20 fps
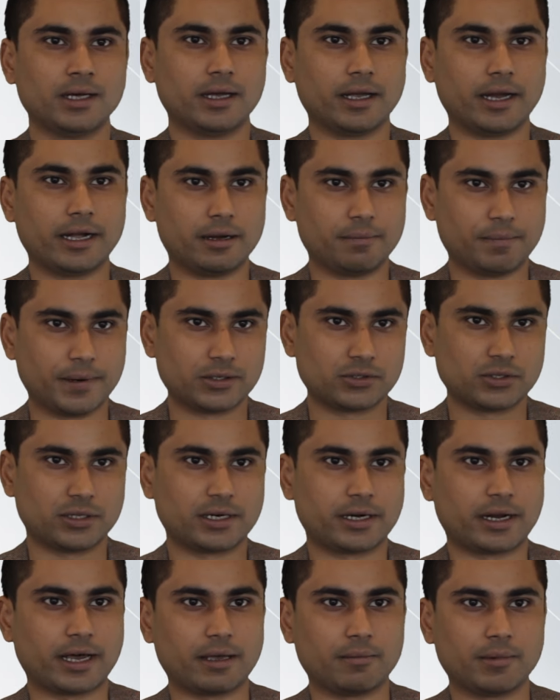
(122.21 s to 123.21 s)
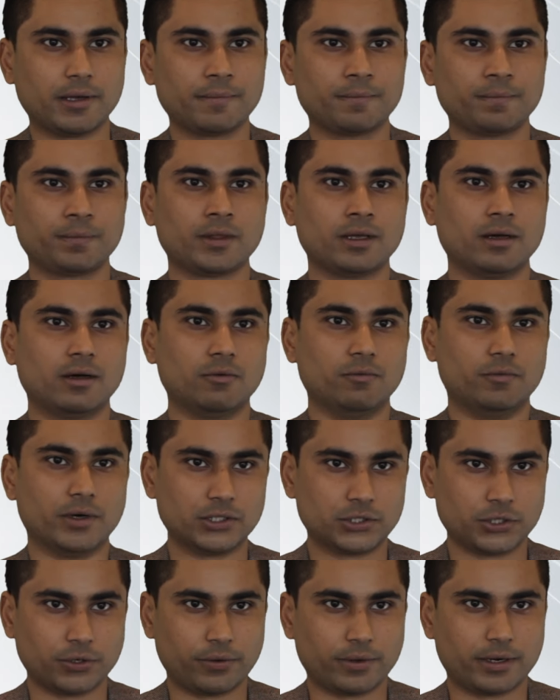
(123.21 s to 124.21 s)
It depends on the timing.
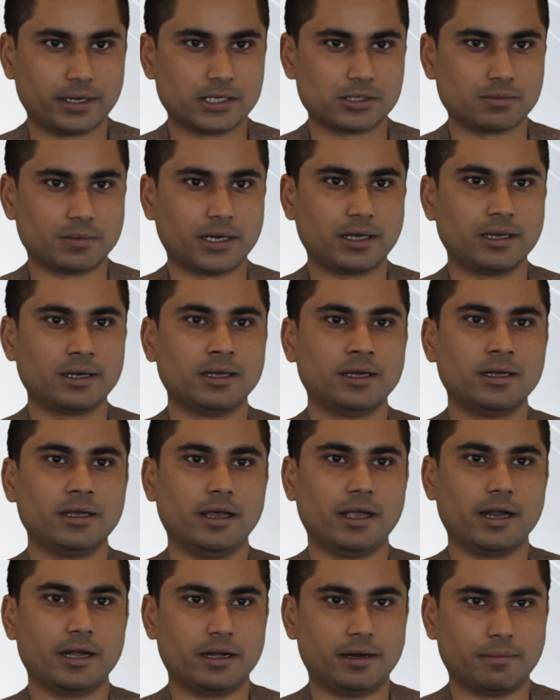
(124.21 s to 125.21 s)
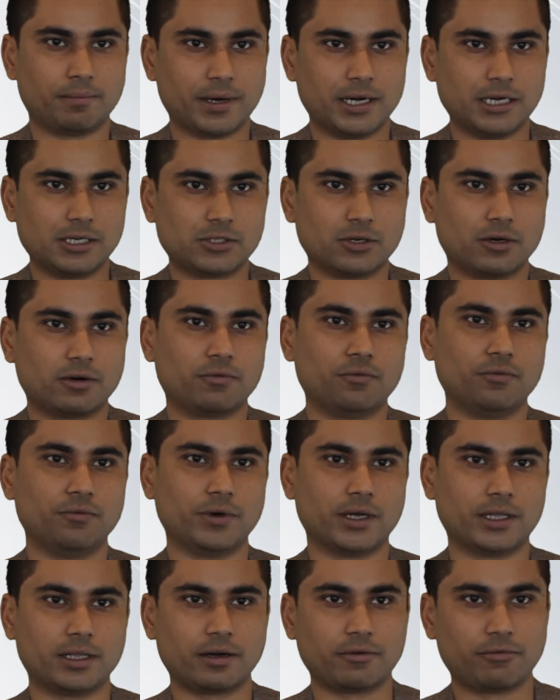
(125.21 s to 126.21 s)
When should you raise money? It depends on
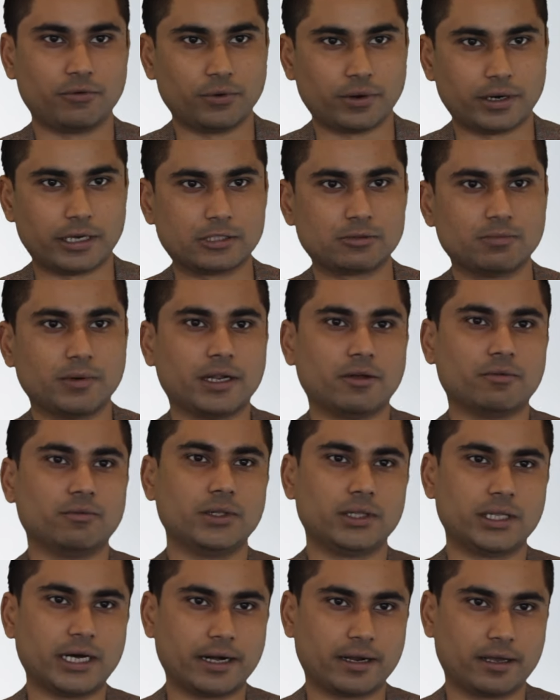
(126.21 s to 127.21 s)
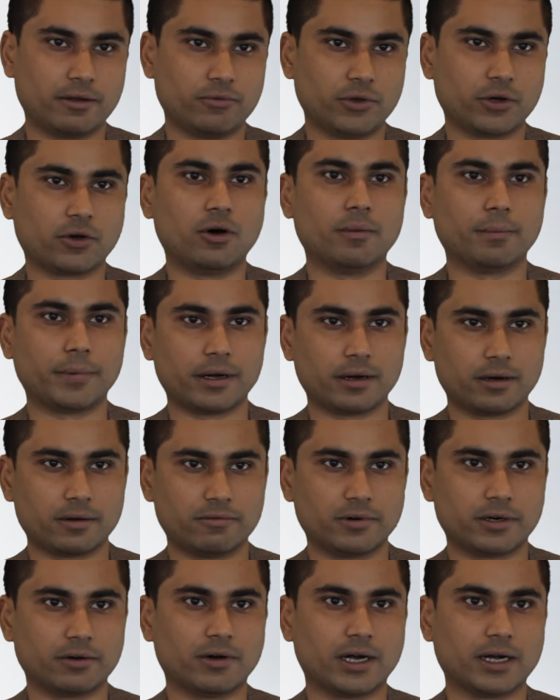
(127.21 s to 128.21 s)
whether if you raise money, will that give you a
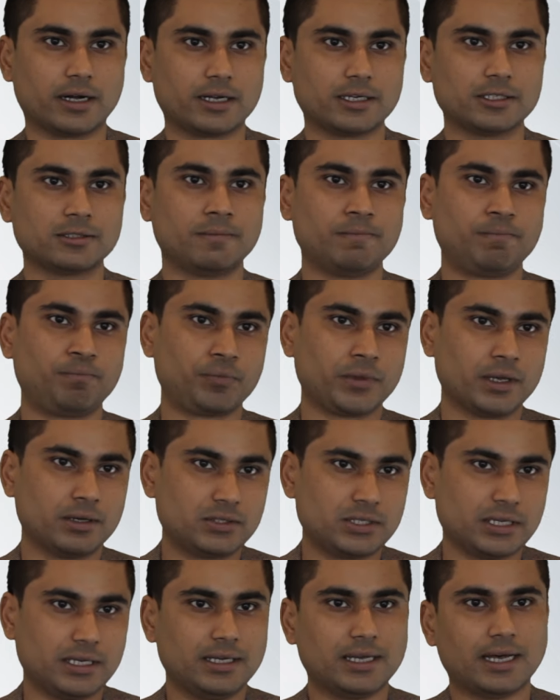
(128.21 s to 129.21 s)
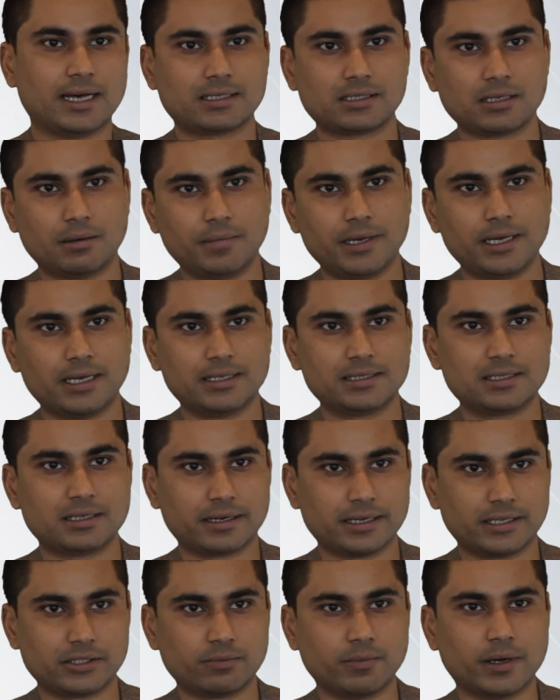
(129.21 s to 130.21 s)
competitive advantage? C, has somebody else
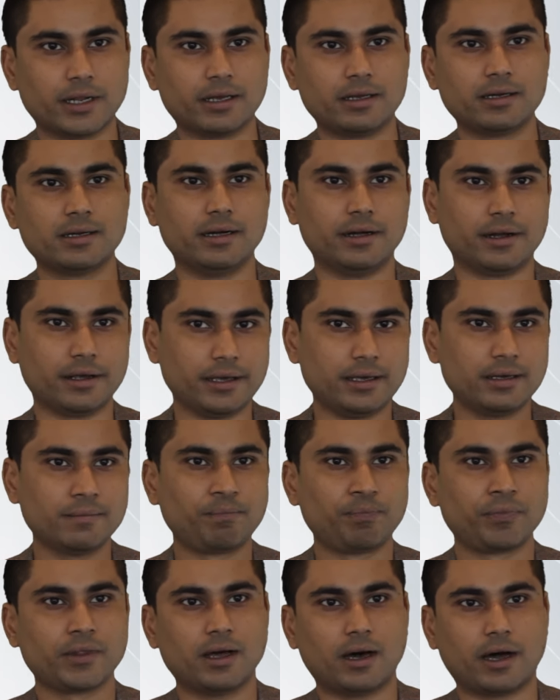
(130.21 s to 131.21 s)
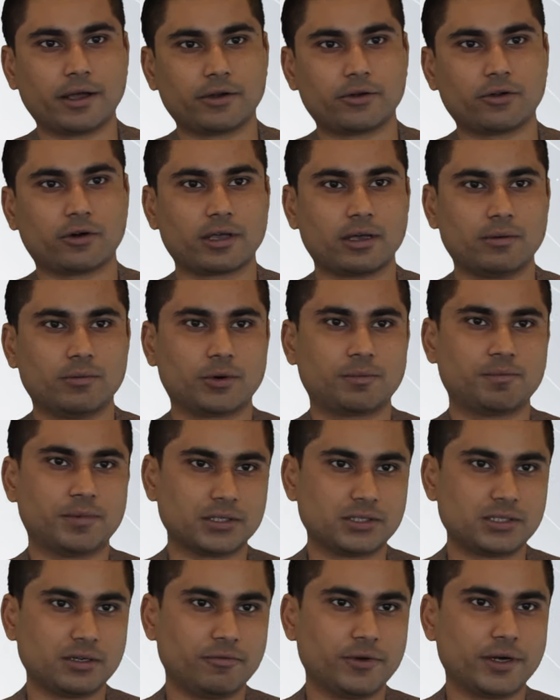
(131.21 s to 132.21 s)
raised money? D, are you talking about
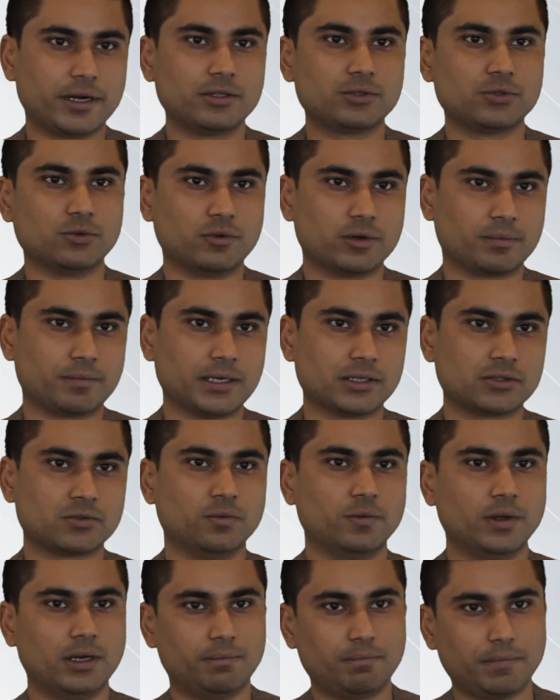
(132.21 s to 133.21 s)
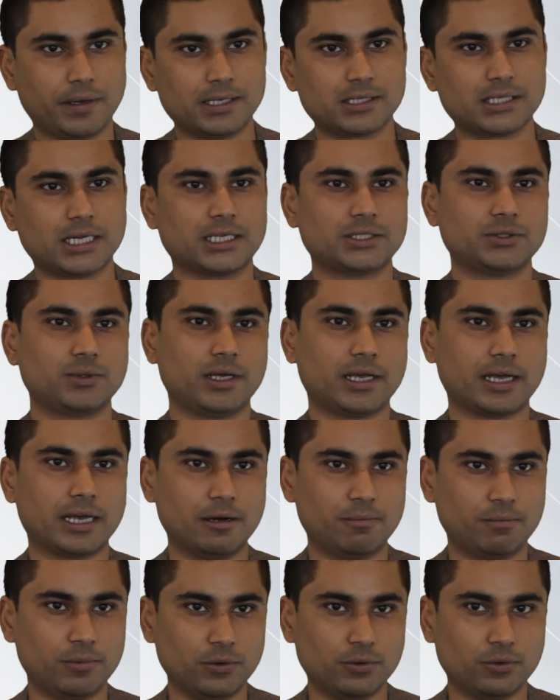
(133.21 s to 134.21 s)
perseverance over pace? Will pace actually
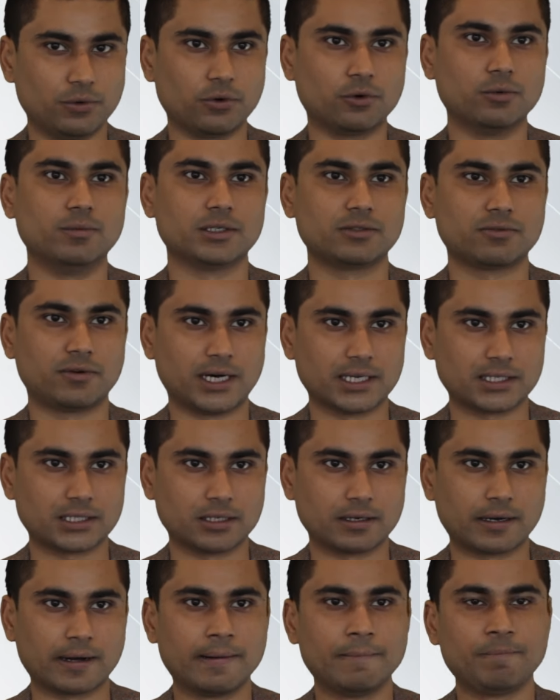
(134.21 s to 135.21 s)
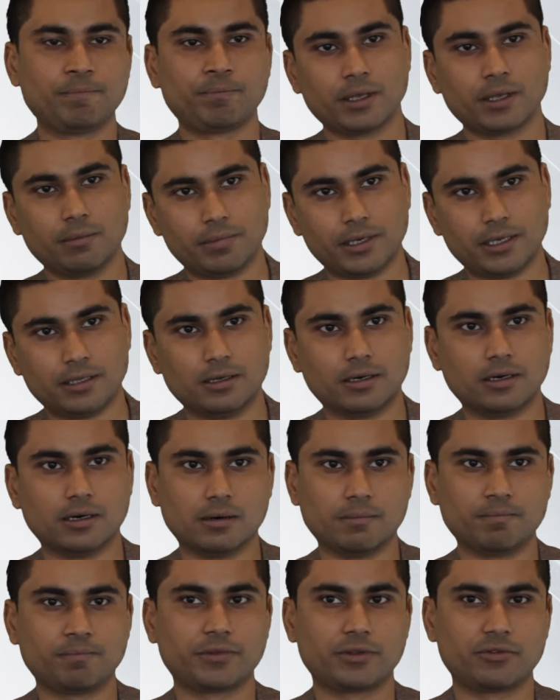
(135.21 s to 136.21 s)
help you grow much faster? Be
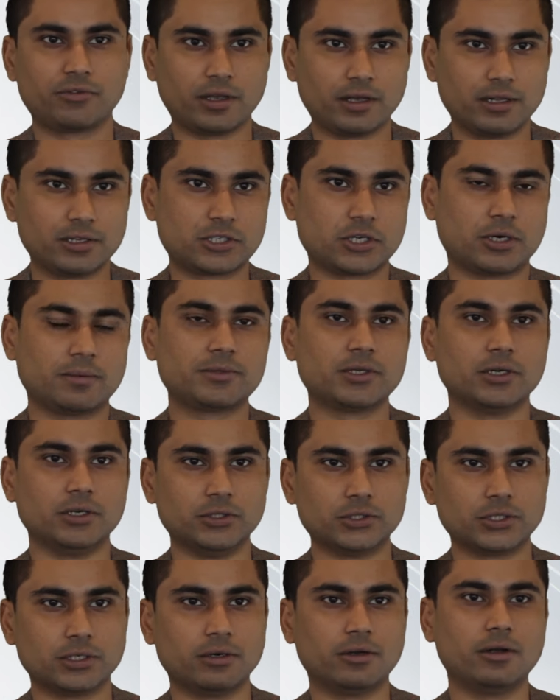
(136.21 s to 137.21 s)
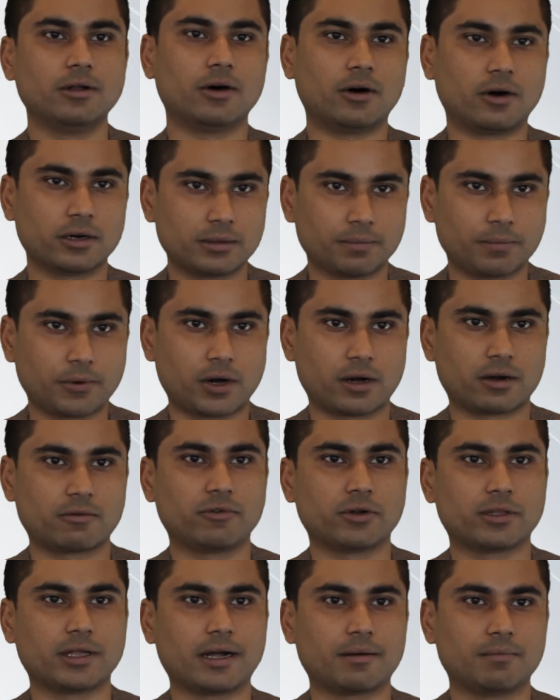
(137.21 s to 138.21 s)
the single stop solution or the product
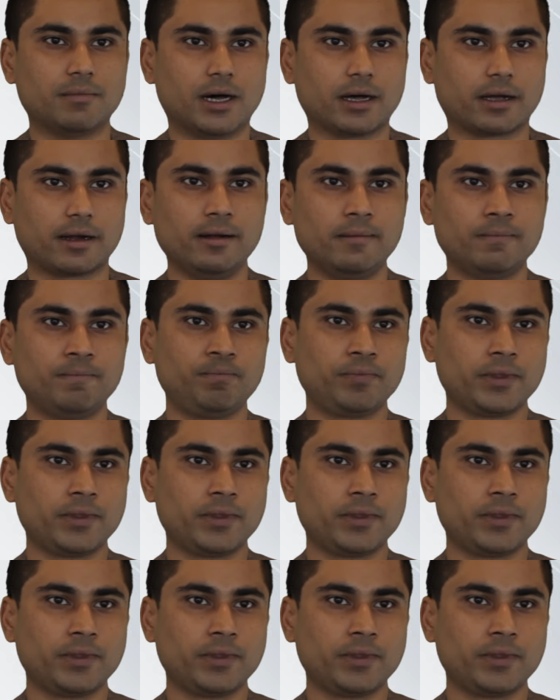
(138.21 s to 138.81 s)
for that market.